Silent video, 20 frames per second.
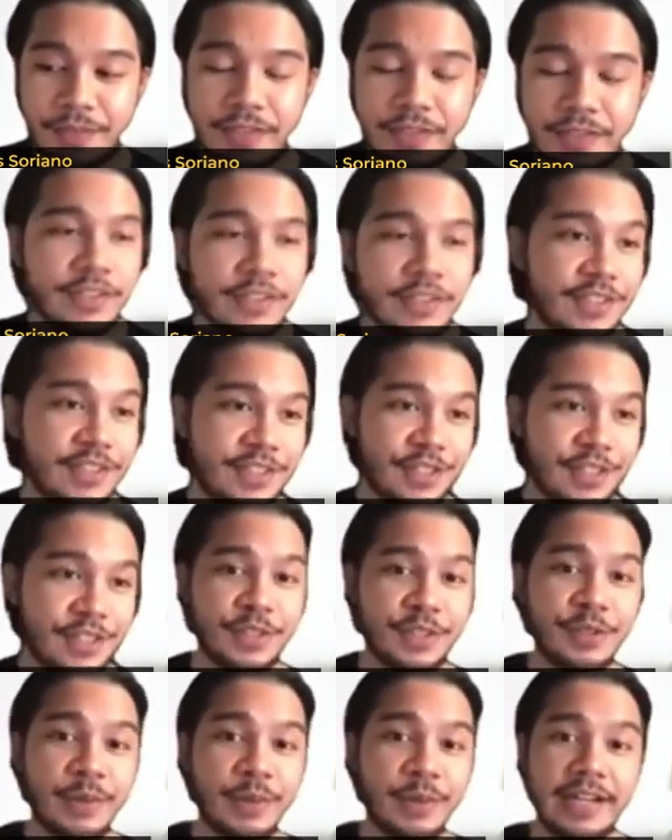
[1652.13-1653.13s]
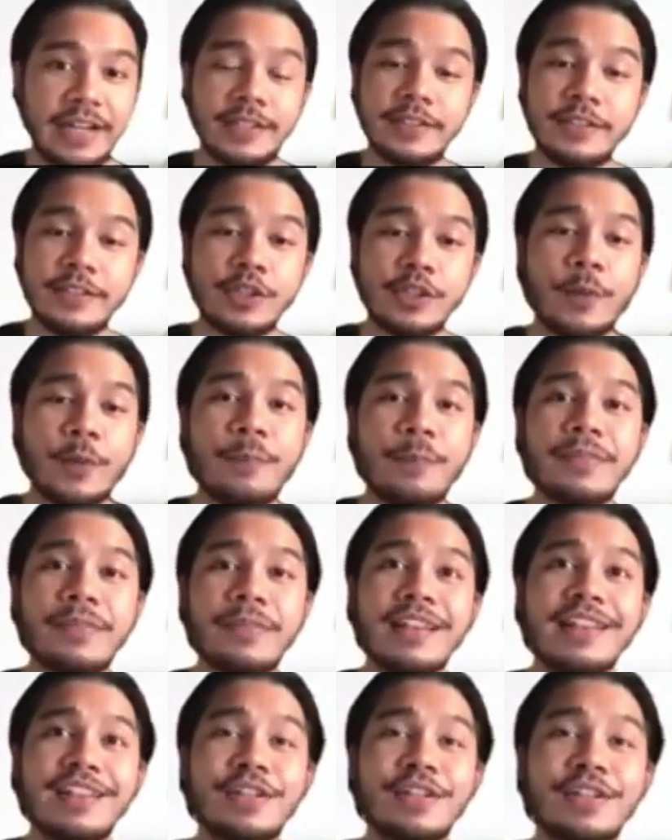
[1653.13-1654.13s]
it deteriorated. So
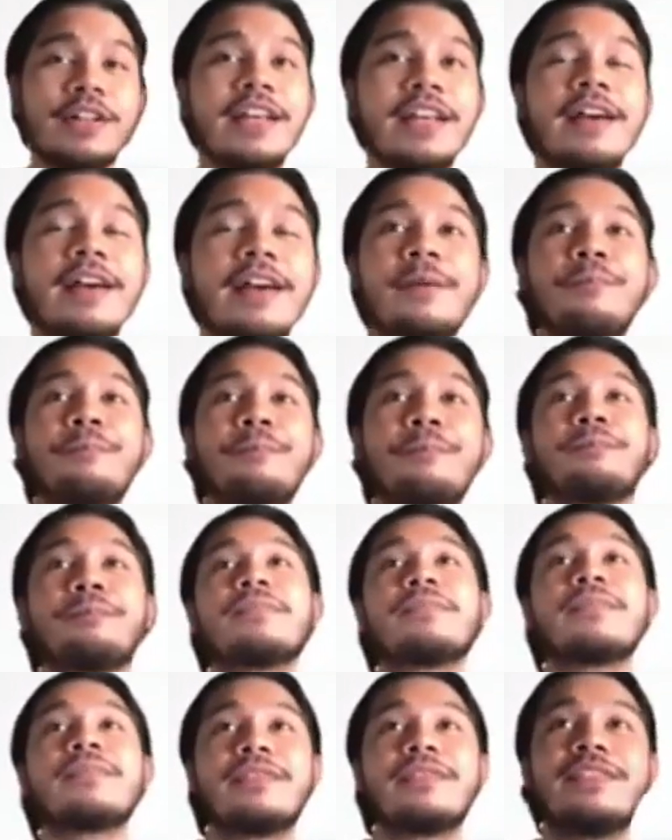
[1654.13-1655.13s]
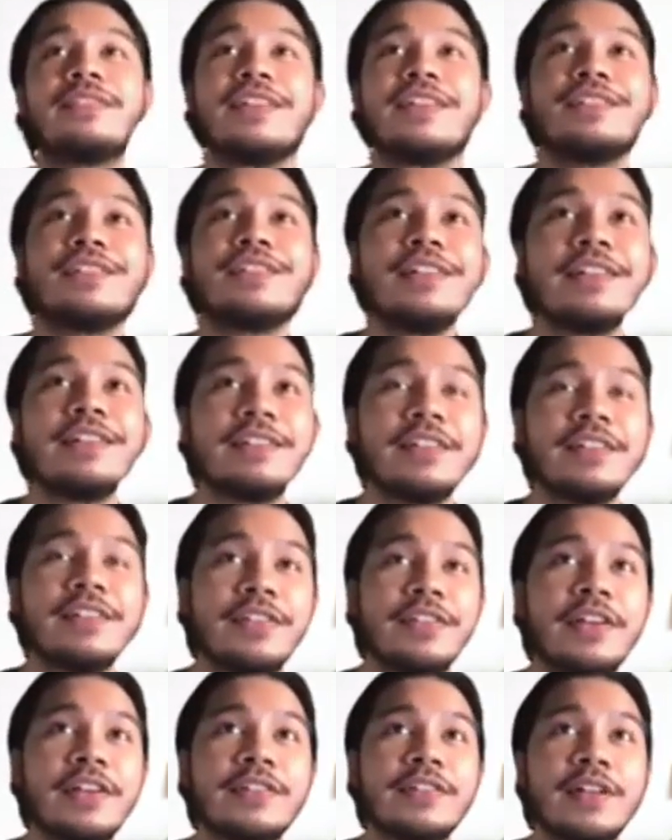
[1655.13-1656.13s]
these are like the
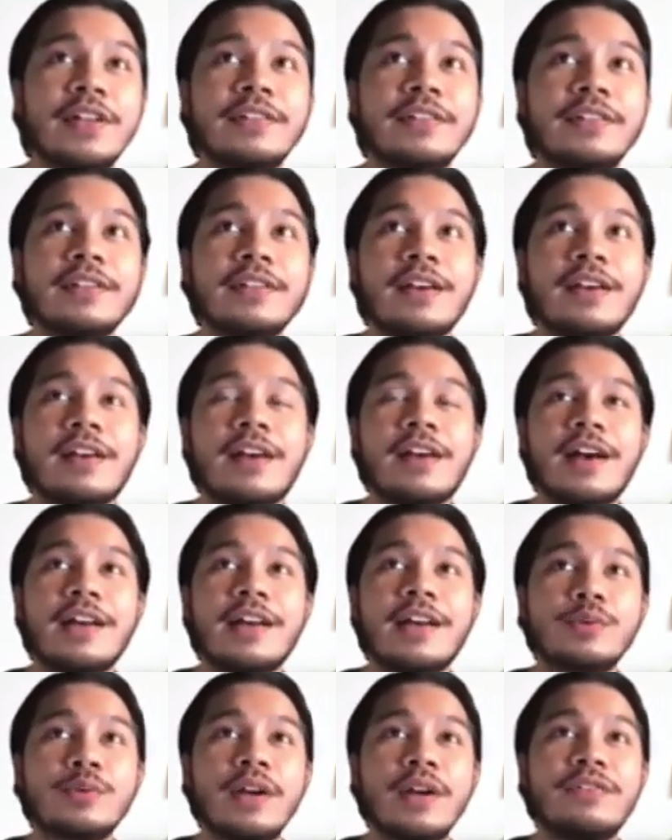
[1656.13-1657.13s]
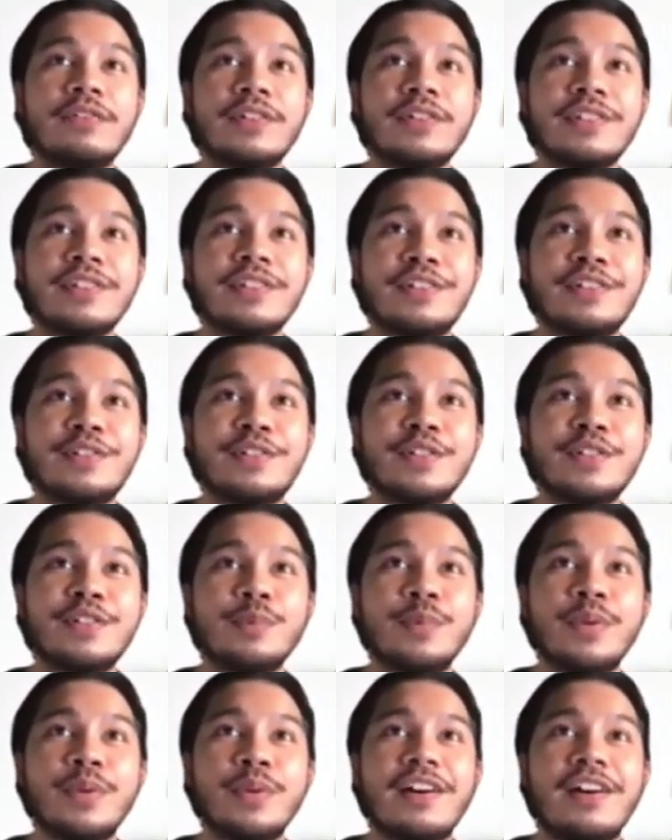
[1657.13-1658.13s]
things that as graphic designers
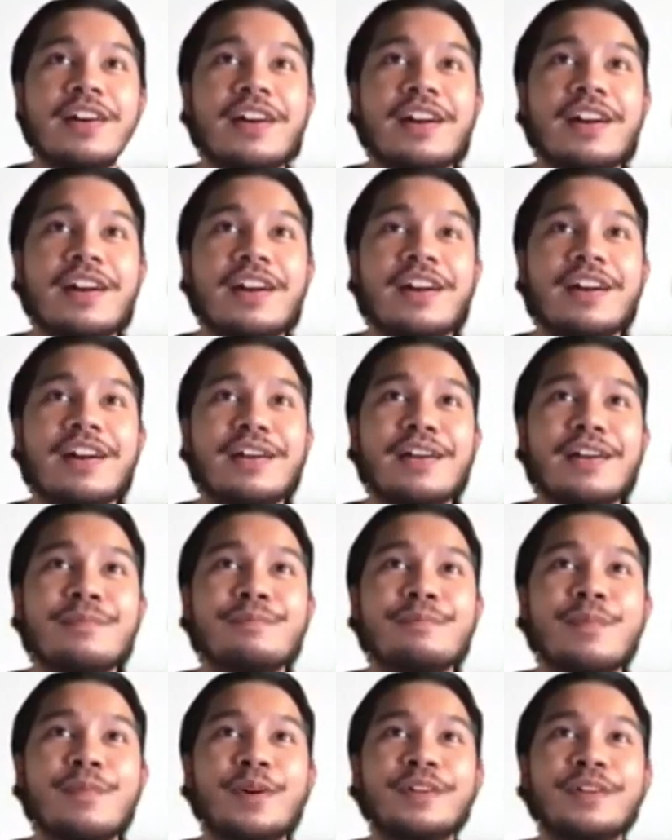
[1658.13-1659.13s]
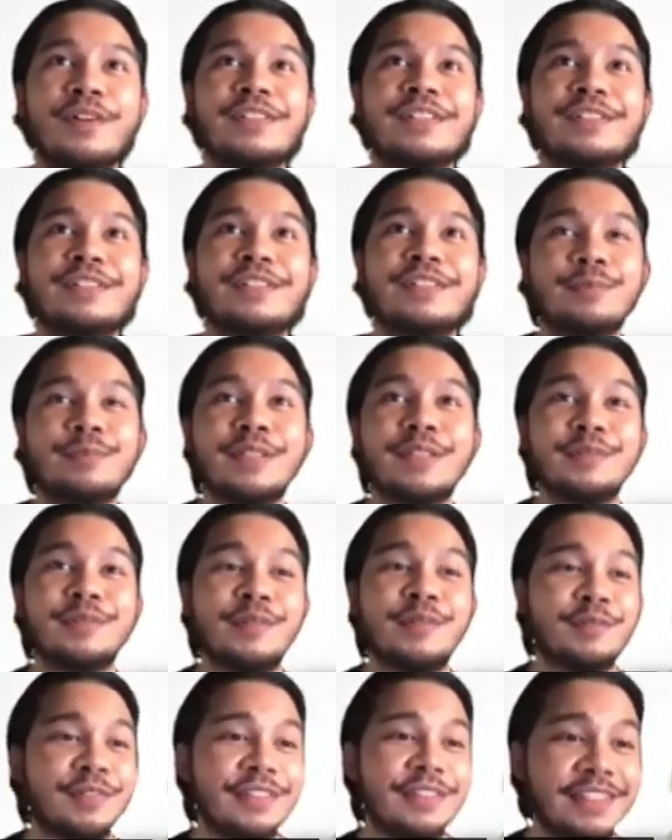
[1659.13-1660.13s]
we are morally responsible
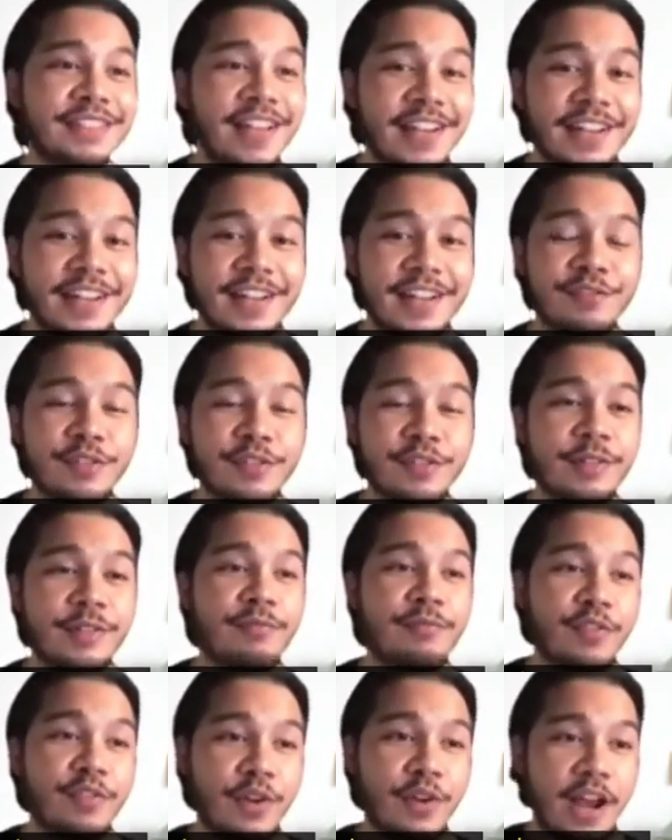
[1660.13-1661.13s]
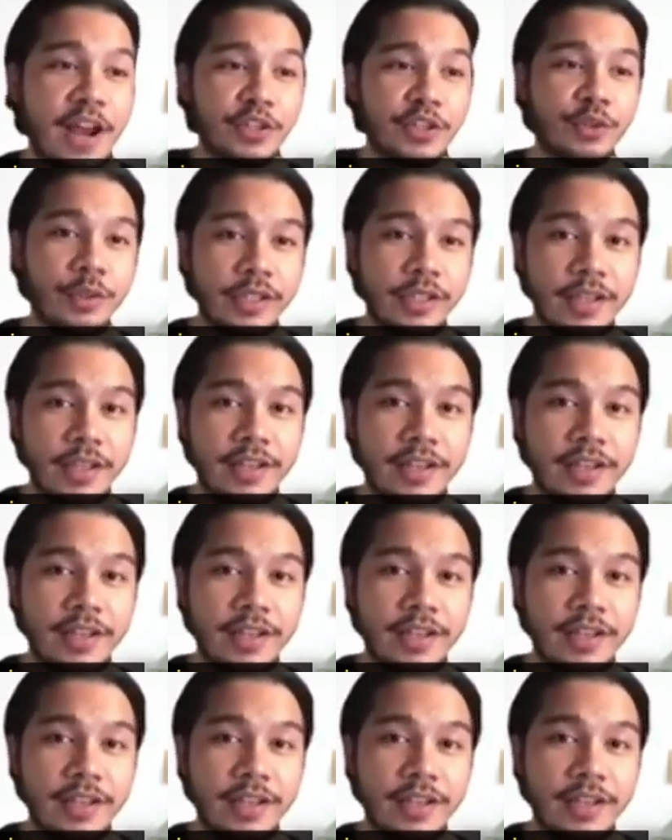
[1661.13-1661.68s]
for designing, for actually